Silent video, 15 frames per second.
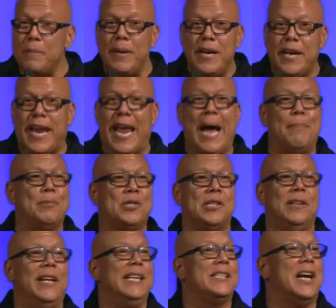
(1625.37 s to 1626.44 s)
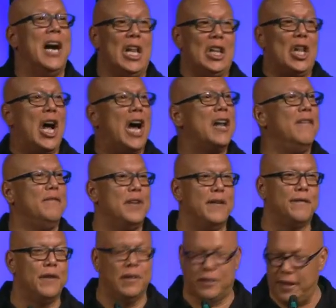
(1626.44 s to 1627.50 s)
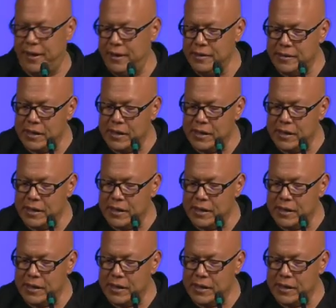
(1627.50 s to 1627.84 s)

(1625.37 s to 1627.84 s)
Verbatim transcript: encapsulates a lot of different things,